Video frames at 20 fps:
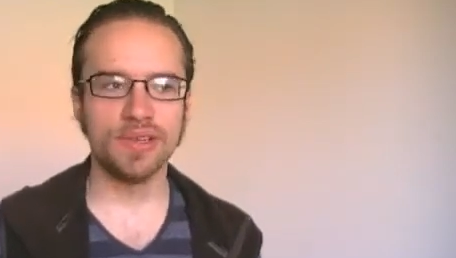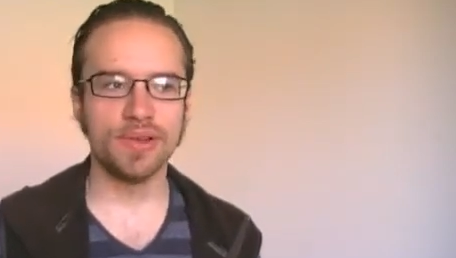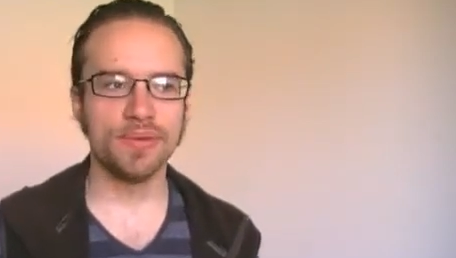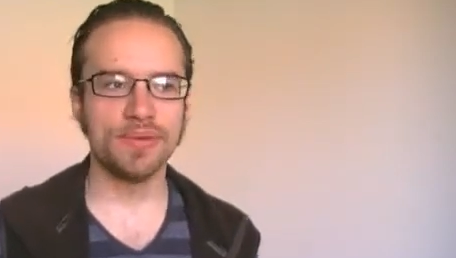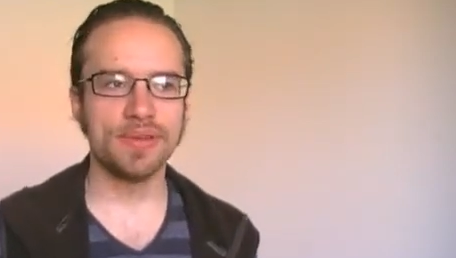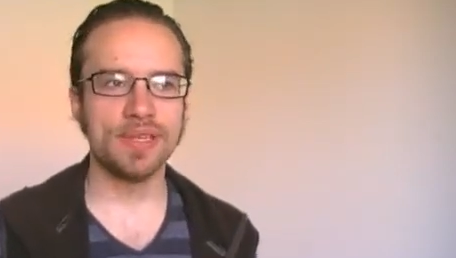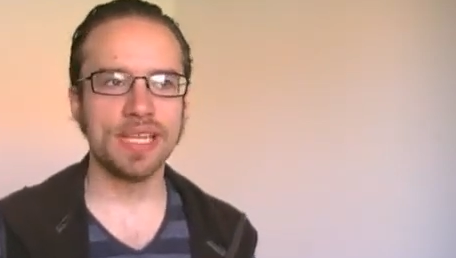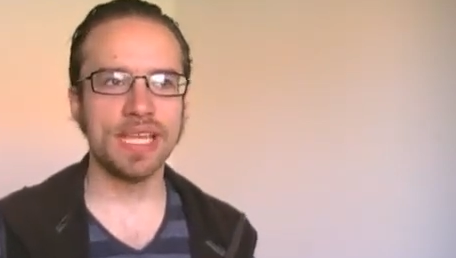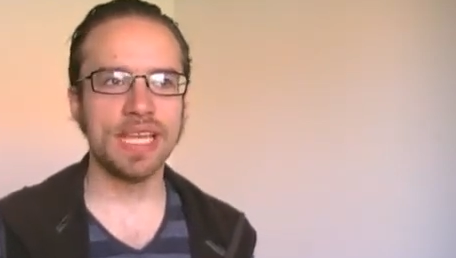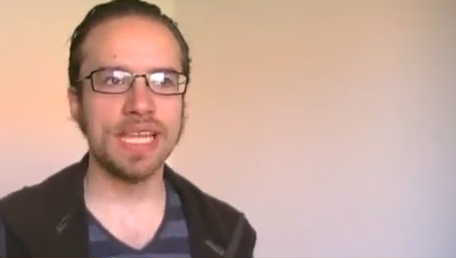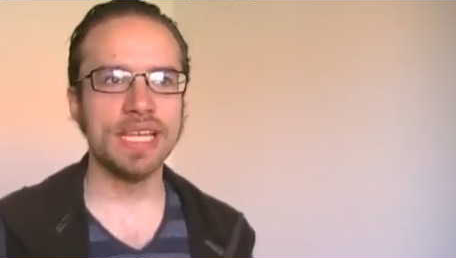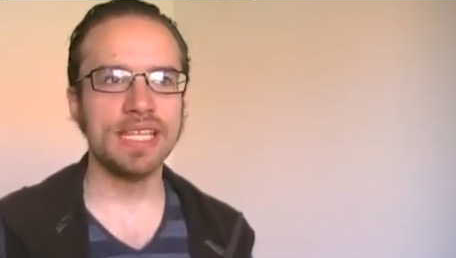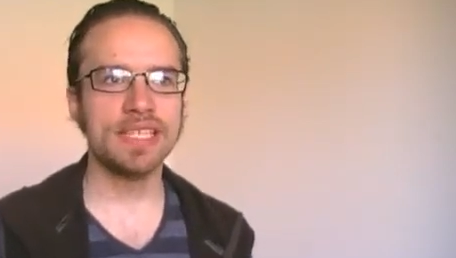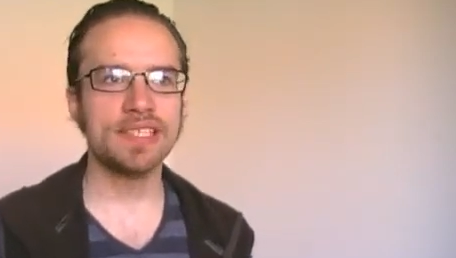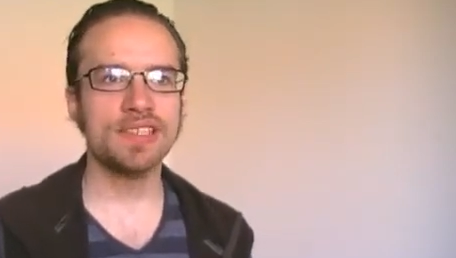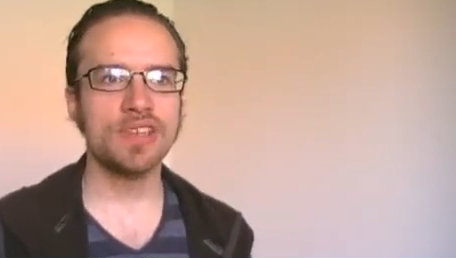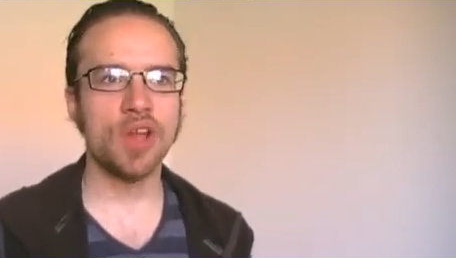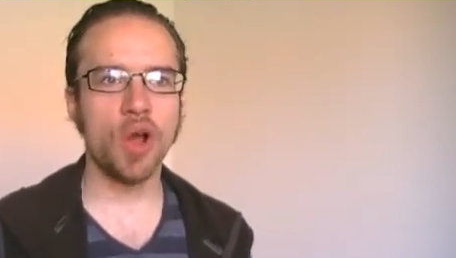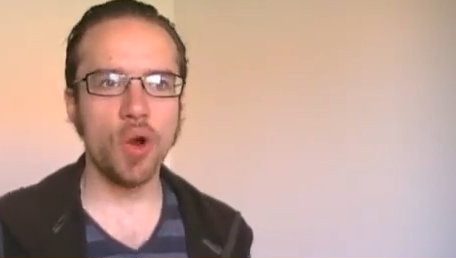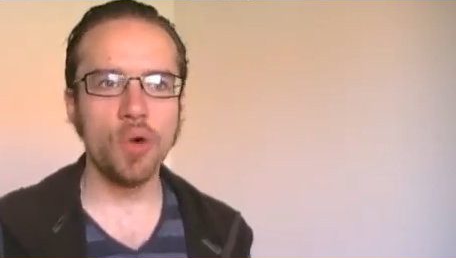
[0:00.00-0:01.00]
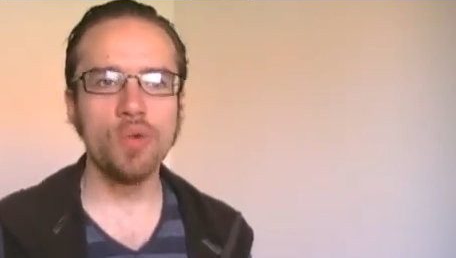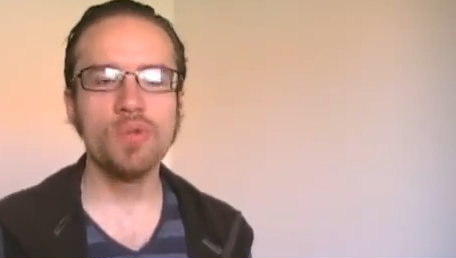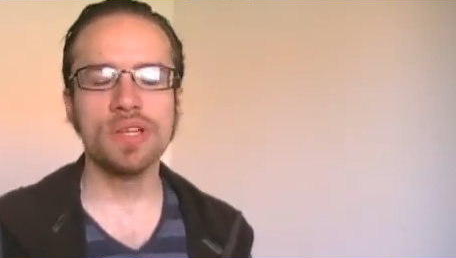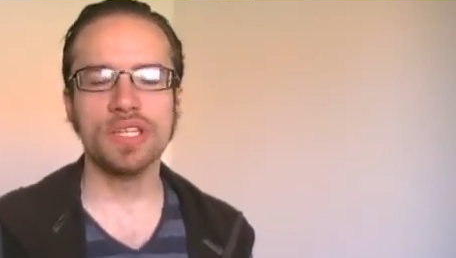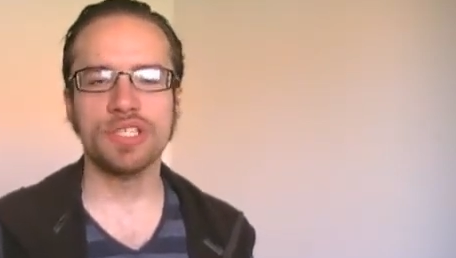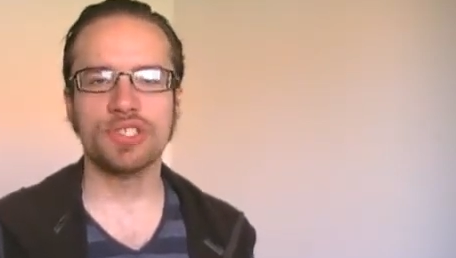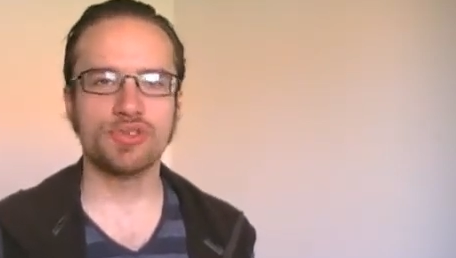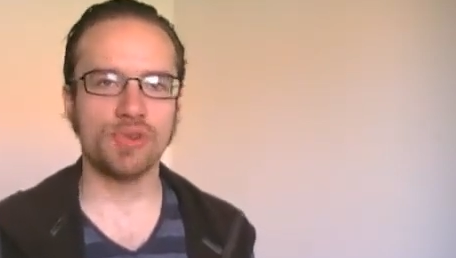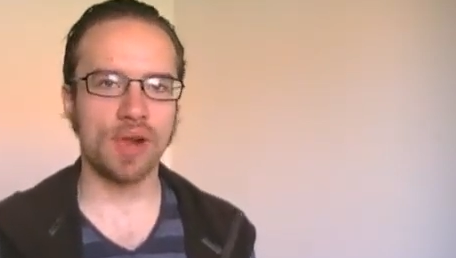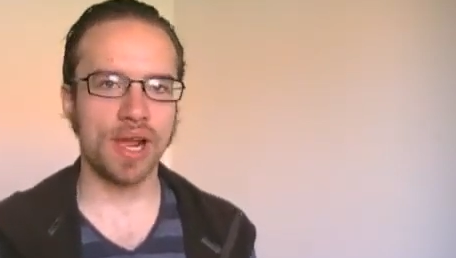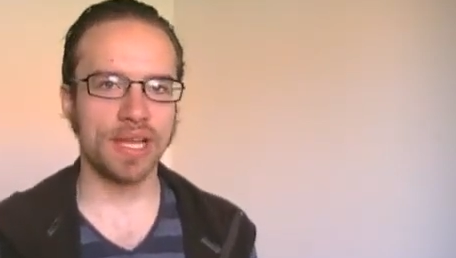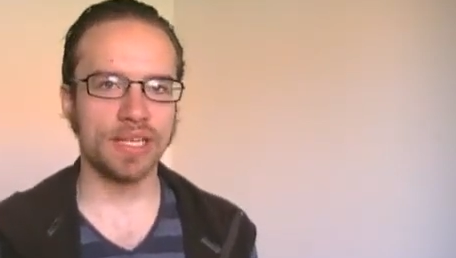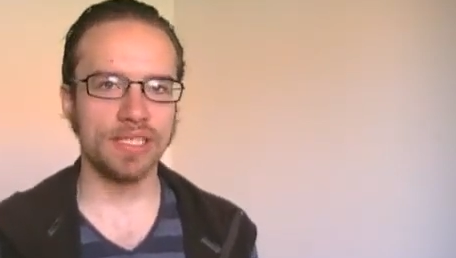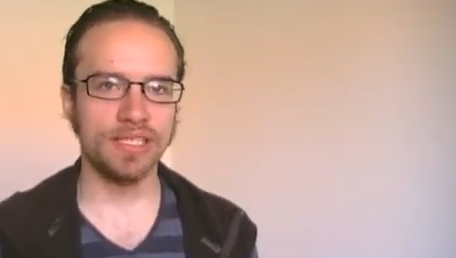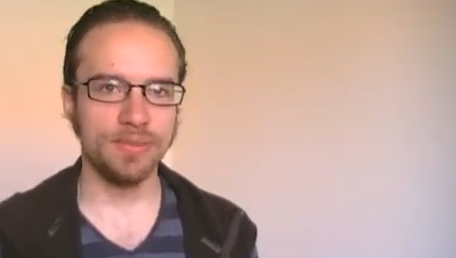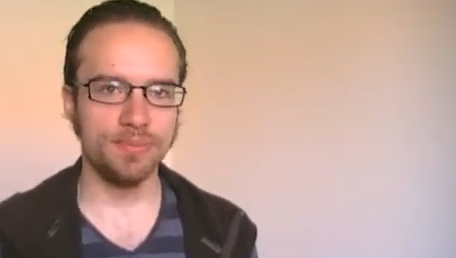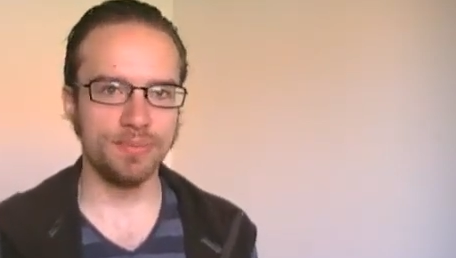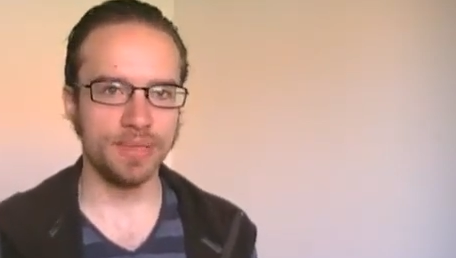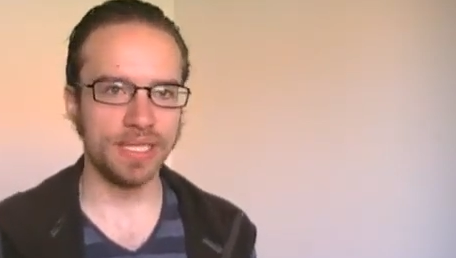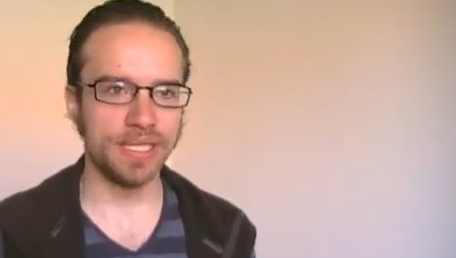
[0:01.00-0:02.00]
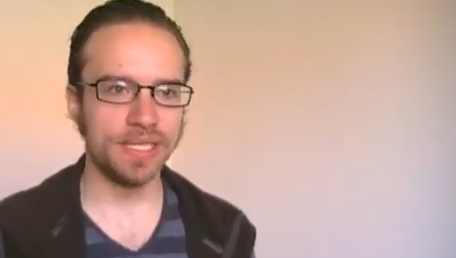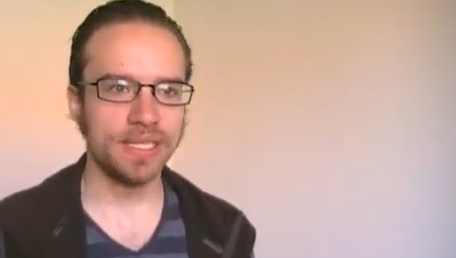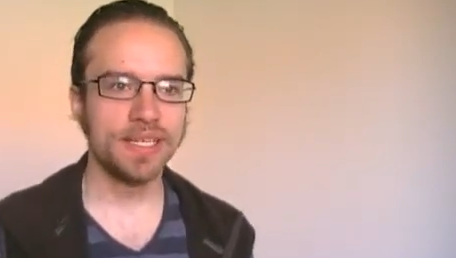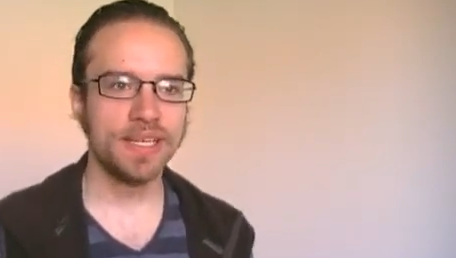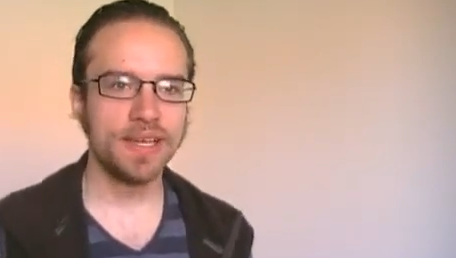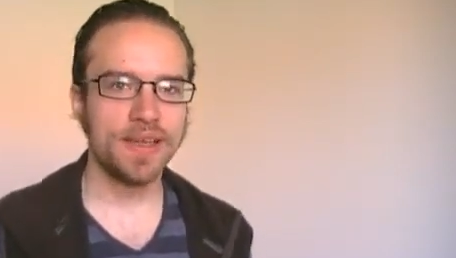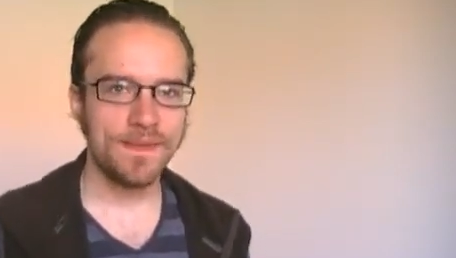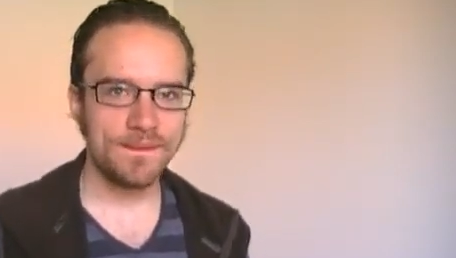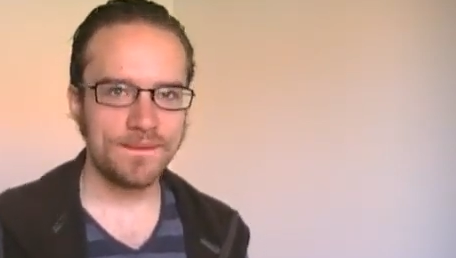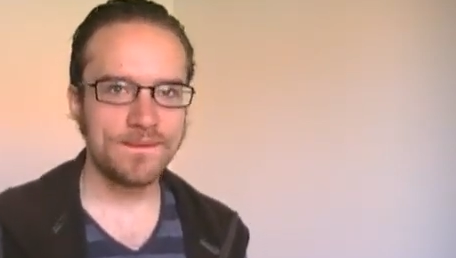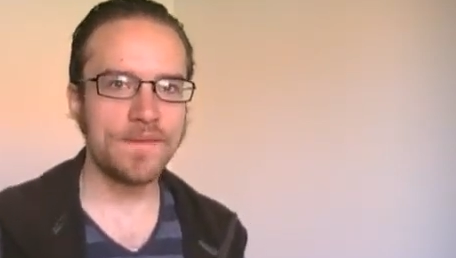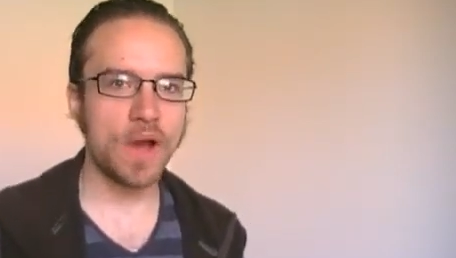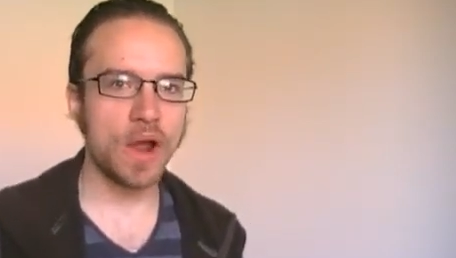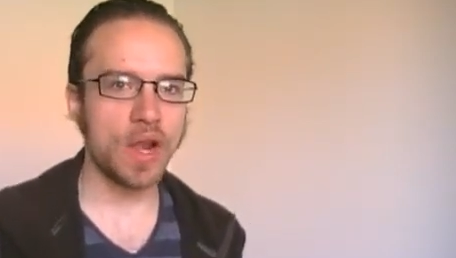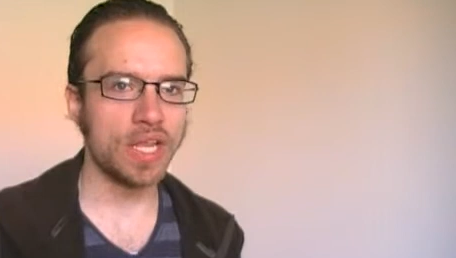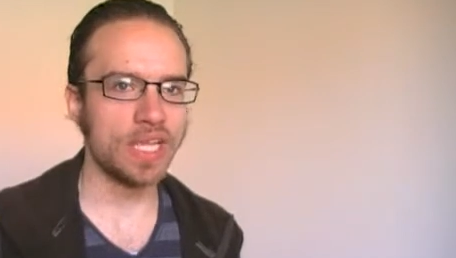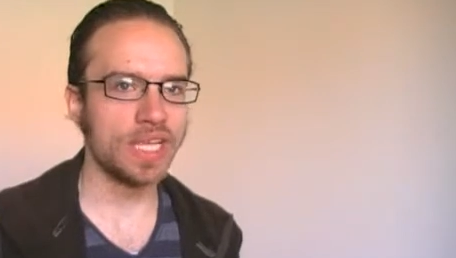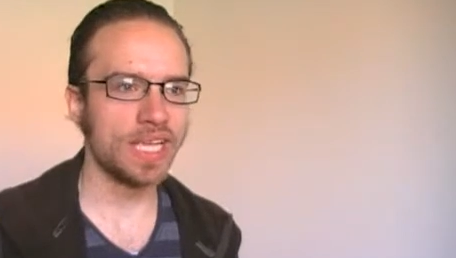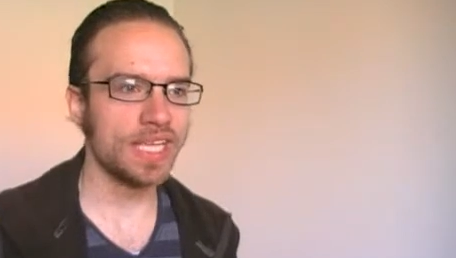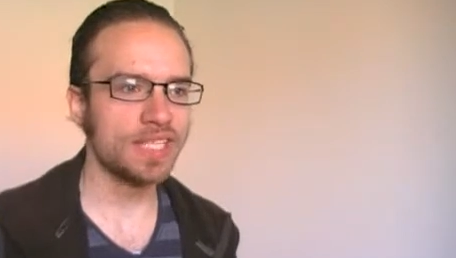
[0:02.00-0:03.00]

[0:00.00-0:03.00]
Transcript: You know, it isn't only trying to be funny,